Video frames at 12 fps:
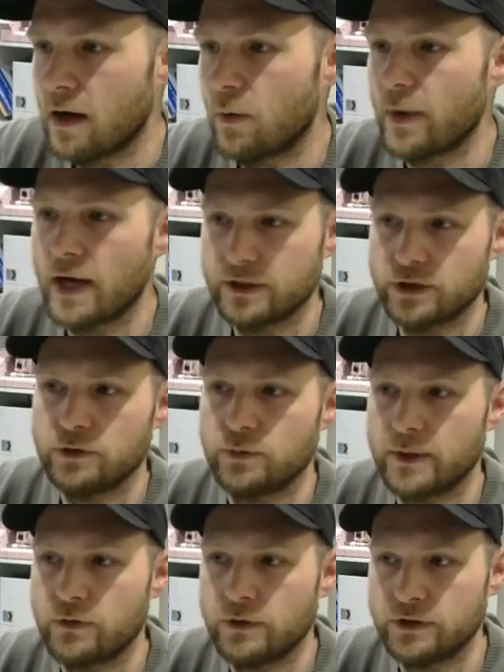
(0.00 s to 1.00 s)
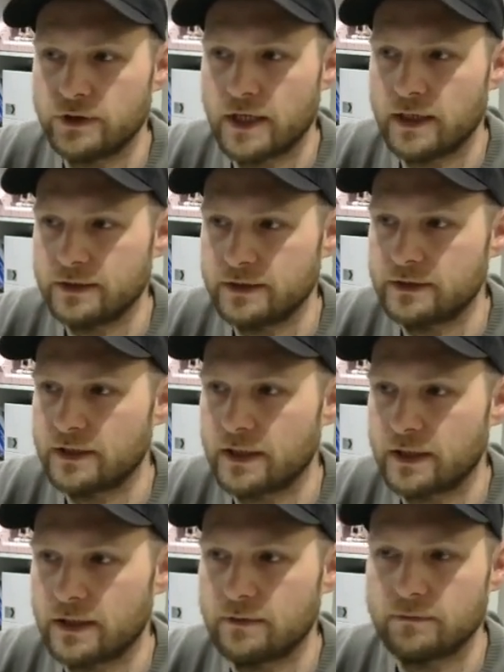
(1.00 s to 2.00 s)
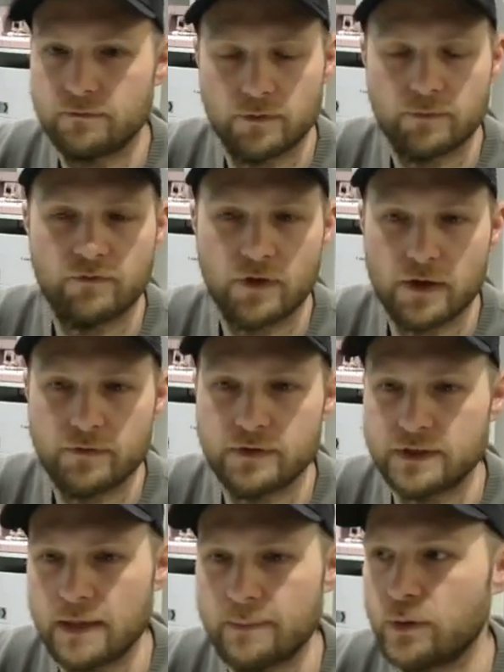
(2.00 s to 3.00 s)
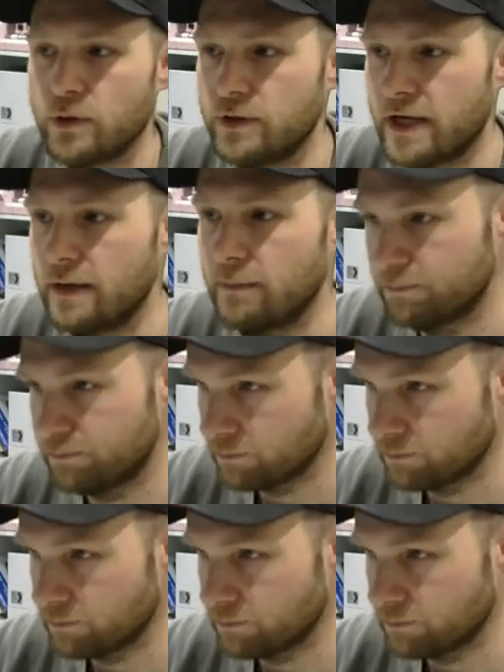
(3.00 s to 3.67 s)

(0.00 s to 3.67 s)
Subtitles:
We ask you to increase your daily listing target from 5 to 10 per day,